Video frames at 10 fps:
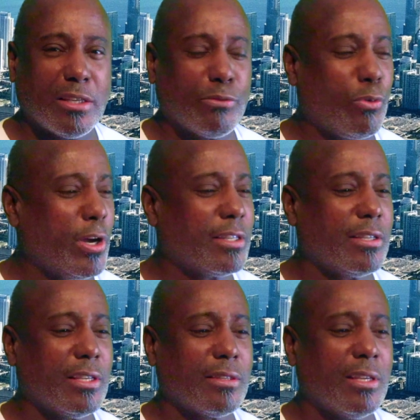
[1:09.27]
This voice
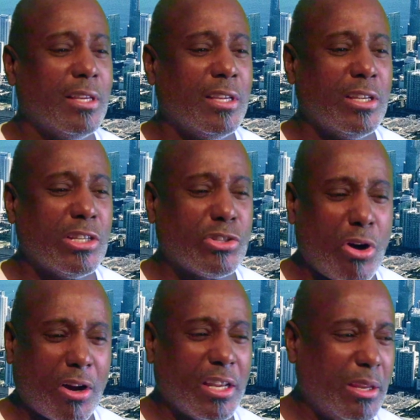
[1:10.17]
is
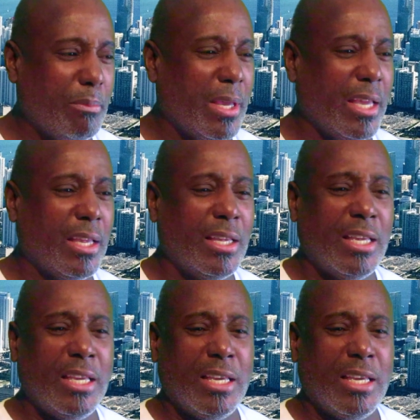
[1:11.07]
talking to me.